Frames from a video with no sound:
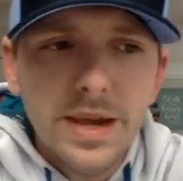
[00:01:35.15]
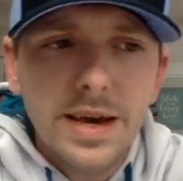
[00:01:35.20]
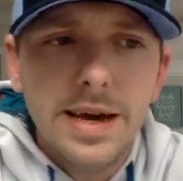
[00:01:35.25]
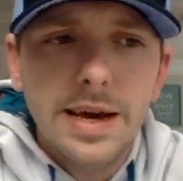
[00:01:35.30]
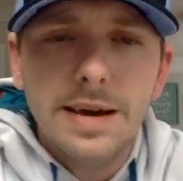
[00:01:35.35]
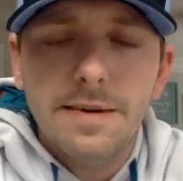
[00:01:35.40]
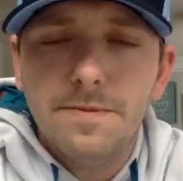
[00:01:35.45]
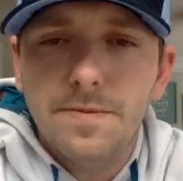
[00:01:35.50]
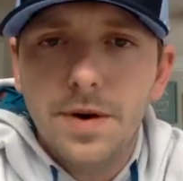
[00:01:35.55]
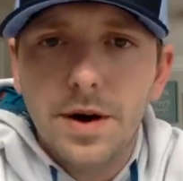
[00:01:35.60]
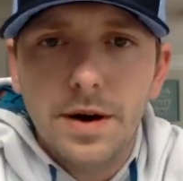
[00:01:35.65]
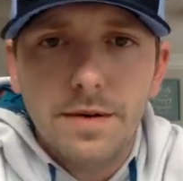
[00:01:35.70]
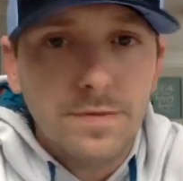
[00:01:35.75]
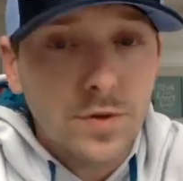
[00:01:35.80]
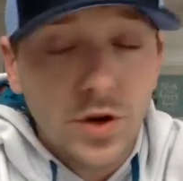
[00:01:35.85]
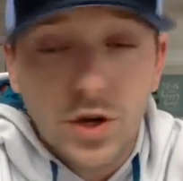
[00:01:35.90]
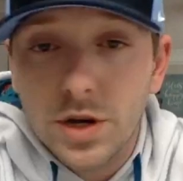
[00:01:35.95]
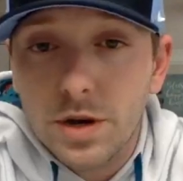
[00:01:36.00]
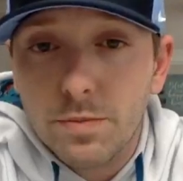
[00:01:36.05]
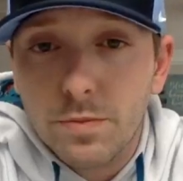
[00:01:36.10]
If uh,
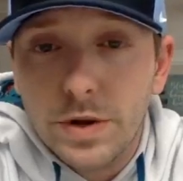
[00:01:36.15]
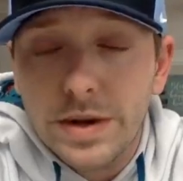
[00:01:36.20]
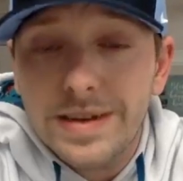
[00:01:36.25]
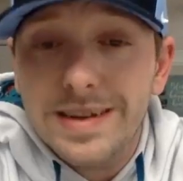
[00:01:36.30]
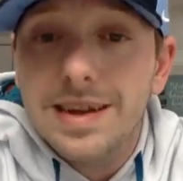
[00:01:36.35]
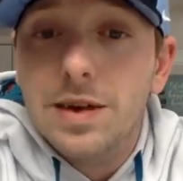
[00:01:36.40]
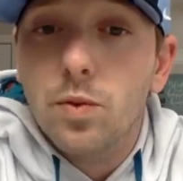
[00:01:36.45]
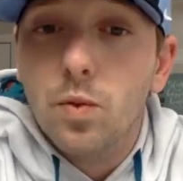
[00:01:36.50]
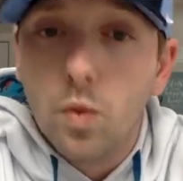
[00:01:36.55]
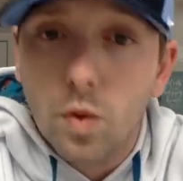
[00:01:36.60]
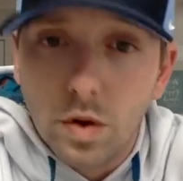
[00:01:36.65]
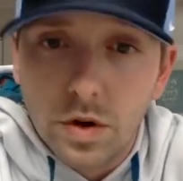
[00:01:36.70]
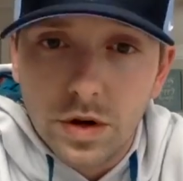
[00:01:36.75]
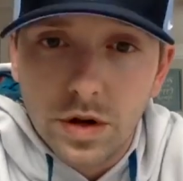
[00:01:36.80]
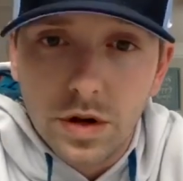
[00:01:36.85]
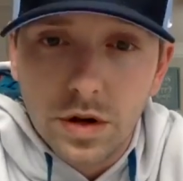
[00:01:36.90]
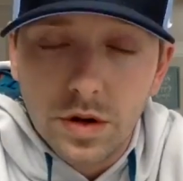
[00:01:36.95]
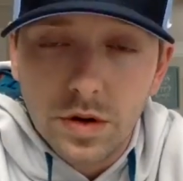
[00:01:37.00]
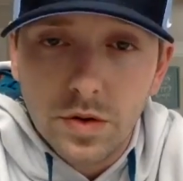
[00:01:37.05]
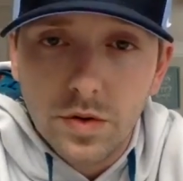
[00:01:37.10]
for some reason it were
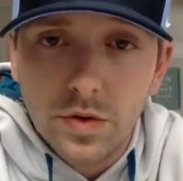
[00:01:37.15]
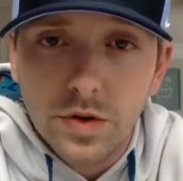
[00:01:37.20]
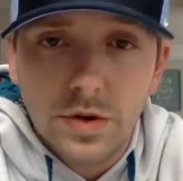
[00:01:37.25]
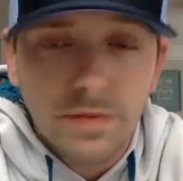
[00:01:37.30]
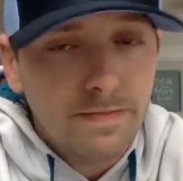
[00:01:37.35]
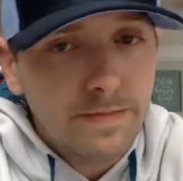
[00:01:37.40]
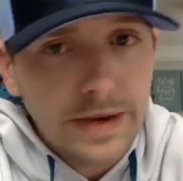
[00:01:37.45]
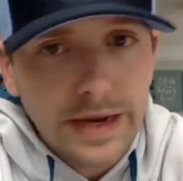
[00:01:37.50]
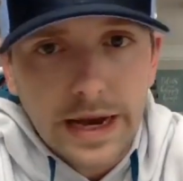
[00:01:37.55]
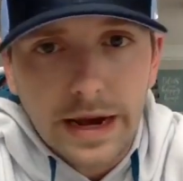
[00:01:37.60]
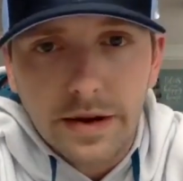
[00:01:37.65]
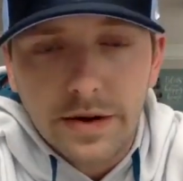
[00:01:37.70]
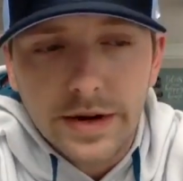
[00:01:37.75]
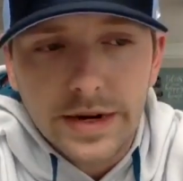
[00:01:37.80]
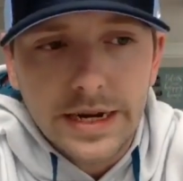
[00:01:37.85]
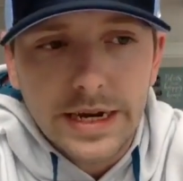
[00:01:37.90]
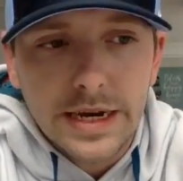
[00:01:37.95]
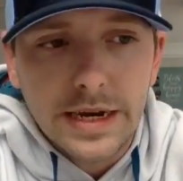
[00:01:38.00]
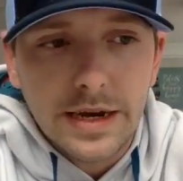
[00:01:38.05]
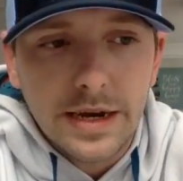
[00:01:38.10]
to lose,
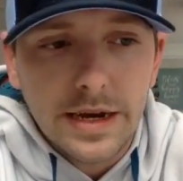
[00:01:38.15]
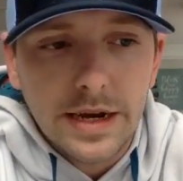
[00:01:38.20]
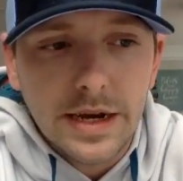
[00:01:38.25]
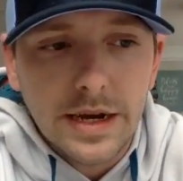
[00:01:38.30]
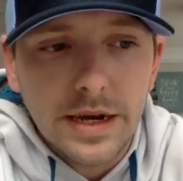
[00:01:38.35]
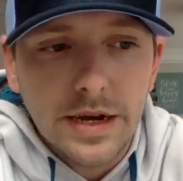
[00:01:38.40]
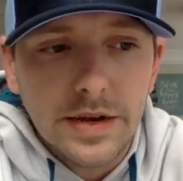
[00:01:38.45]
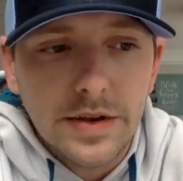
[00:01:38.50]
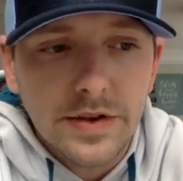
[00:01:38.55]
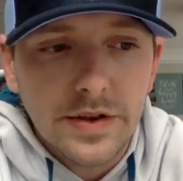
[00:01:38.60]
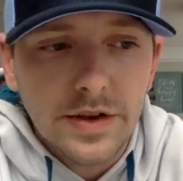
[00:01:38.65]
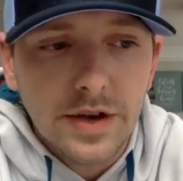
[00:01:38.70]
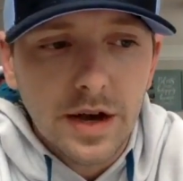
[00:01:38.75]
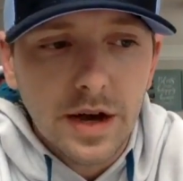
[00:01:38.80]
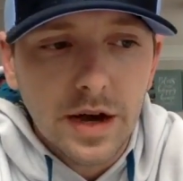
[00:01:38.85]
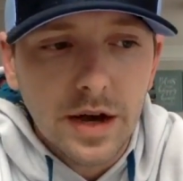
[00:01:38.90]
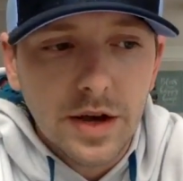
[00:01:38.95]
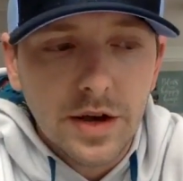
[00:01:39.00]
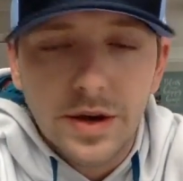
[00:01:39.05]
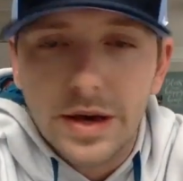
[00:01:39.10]
guarantee is
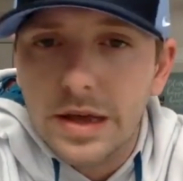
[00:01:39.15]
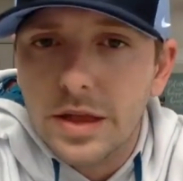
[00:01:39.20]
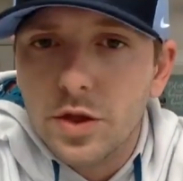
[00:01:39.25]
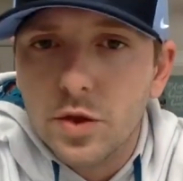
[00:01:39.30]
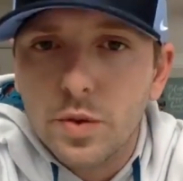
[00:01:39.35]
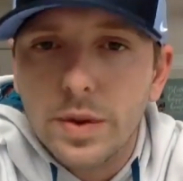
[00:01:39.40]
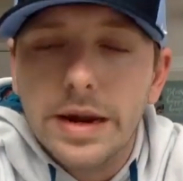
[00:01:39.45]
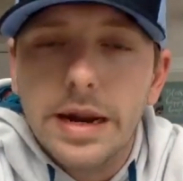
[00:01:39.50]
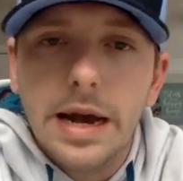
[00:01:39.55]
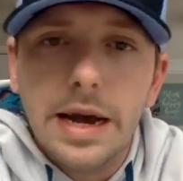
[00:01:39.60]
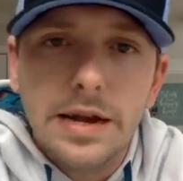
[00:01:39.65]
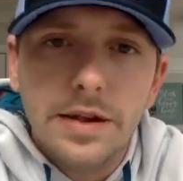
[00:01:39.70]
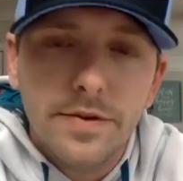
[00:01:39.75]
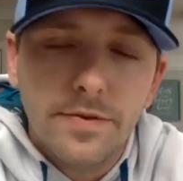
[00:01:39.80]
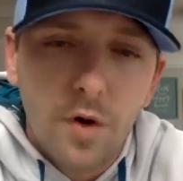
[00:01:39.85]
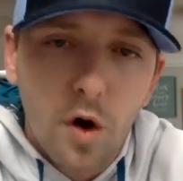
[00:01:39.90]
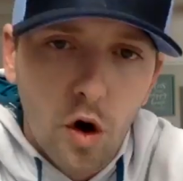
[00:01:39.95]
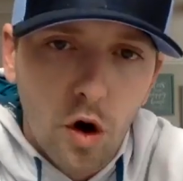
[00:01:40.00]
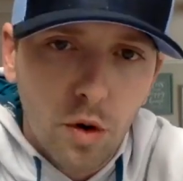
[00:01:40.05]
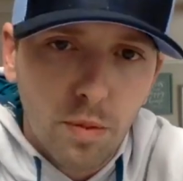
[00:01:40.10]
uh, you get three days
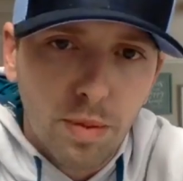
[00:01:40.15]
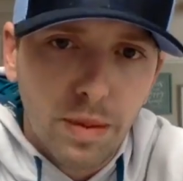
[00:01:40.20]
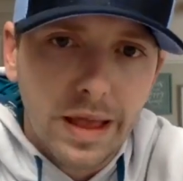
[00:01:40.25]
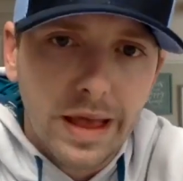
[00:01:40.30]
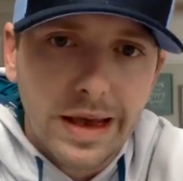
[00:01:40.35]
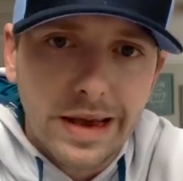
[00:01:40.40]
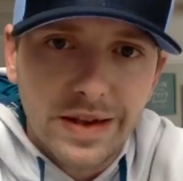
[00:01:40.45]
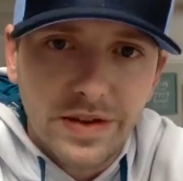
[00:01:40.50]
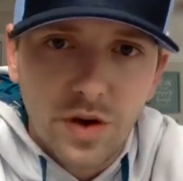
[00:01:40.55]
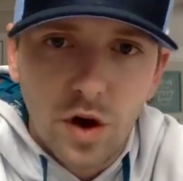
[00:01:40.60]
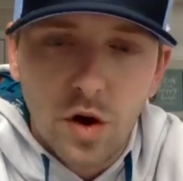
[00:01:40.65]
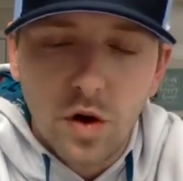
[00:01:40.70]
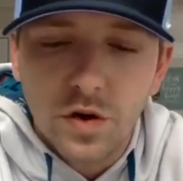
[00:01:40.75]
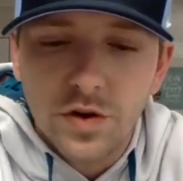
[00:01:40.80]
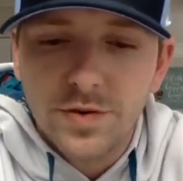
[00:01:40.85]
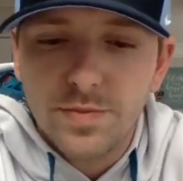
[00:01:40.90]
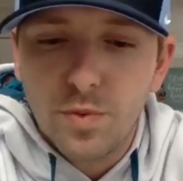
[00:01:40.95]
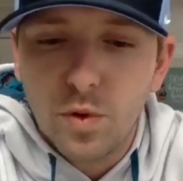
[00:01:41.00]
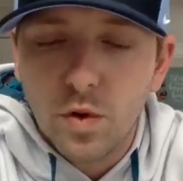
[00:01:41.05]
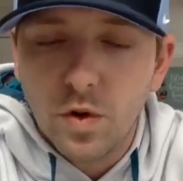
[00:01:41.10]
of all plays, all
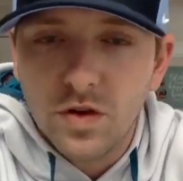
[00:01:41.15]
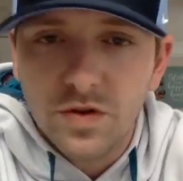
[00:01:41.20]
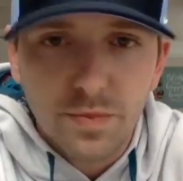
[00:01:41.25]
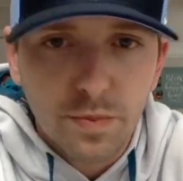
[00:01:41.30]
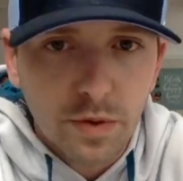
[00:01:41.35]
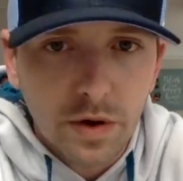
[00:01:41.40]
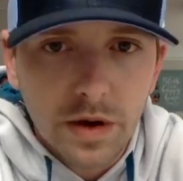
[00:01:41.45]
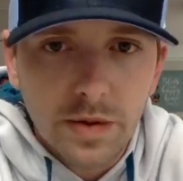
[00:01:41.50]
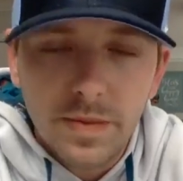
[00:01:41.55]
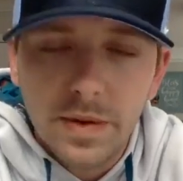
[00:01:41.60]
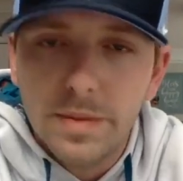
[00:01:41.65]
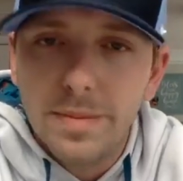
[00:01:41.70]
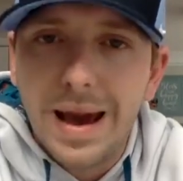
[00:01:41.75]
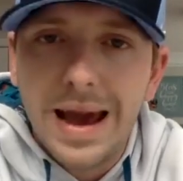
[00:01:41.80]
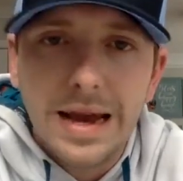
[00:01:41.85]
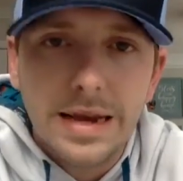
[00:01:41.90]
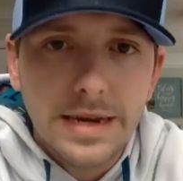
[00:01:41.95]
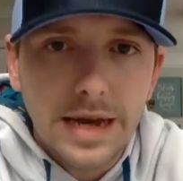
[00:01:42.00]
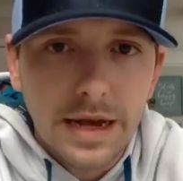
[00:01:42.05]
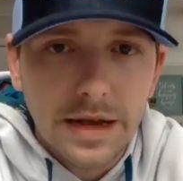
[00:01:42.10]
sports, premium
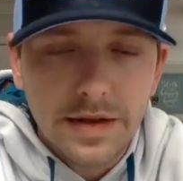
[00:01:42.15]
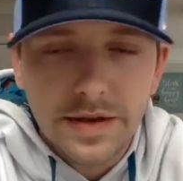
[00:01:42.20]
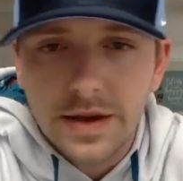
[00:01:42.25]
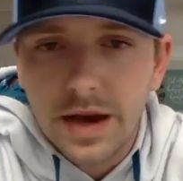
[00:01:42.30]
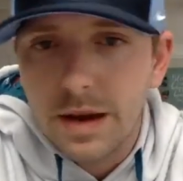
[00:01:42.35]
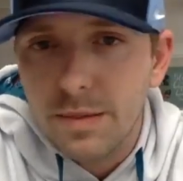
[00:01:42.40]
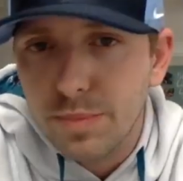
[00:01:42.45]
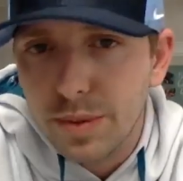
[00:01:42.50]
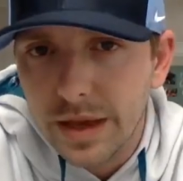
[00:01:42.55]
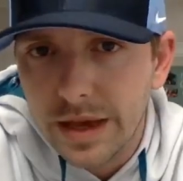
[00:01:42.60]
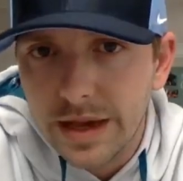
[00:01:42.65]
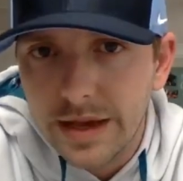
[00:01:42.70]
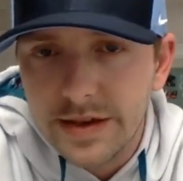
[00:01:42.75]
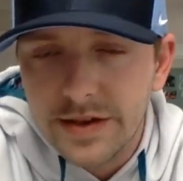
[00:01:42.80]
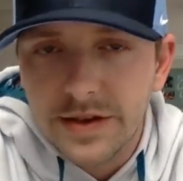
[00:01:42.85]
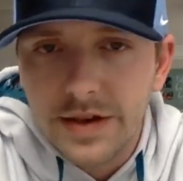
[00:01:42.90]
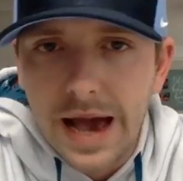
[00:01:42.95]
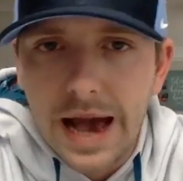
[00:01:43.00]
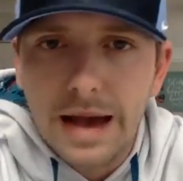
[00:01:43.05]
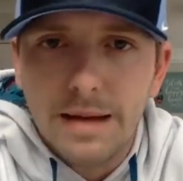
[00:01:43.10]
and daily top
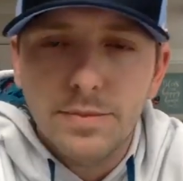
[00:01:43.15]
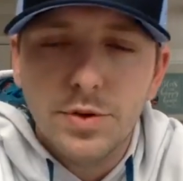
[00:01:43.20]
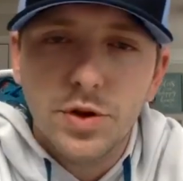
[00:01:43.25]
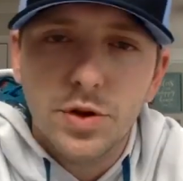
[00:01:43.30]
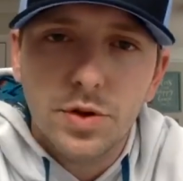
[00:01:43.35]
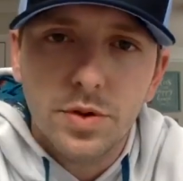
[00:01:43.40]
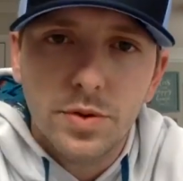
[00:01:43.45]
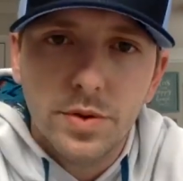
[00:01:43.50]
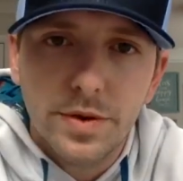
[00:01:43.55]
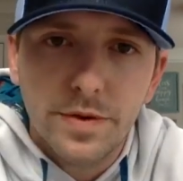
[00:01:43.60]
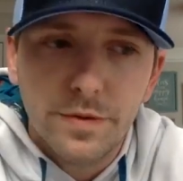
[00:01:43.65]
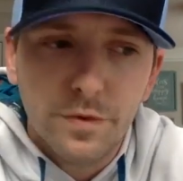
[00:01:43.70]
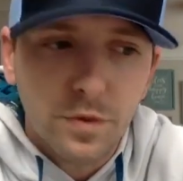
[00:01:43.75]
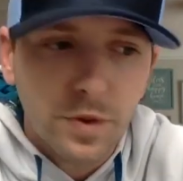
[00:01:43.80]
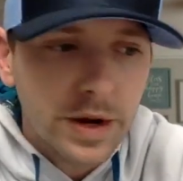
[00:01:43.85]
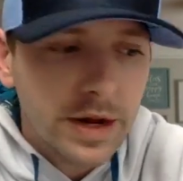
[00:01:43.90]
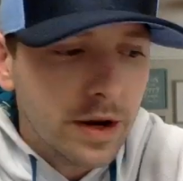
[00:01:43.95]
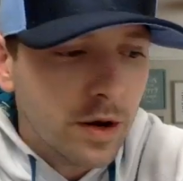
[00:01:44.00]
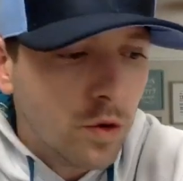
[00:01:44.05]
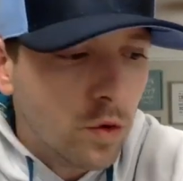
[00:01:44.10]
plays, absolutely
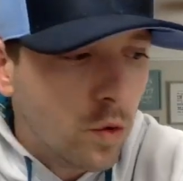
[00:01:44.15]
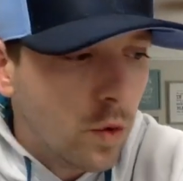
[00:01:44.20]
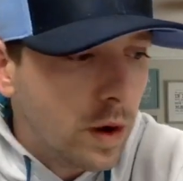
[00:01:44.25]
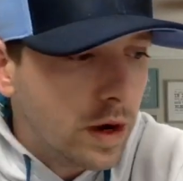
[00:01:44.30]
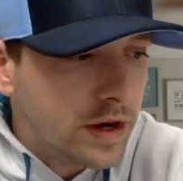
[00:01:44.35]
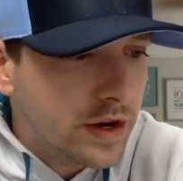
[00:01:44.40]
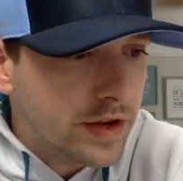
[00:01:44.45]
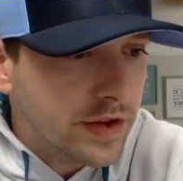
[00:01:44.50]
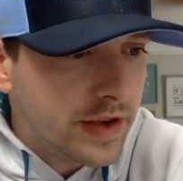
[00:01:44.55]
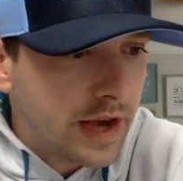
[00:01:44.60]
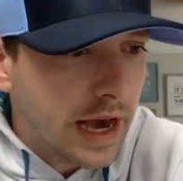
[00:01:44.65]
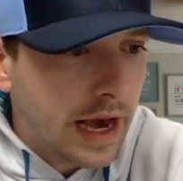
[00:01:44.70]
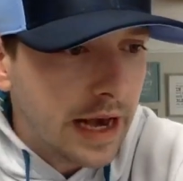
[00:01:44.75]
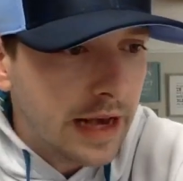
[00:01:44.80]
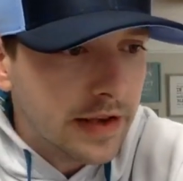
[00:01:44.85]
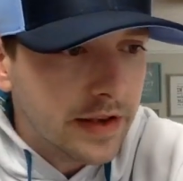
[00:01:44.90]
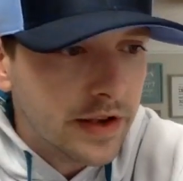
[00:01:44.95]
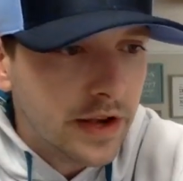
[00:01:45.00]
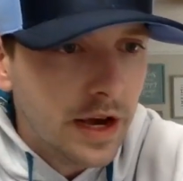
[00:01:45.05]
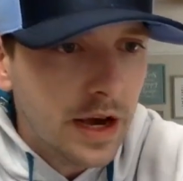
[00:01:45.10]
free, no questions
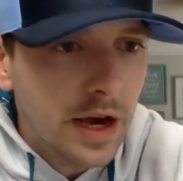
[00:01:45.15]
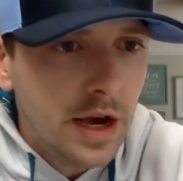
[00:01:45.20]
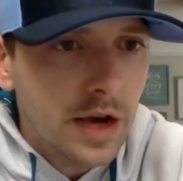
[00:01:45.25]
asked.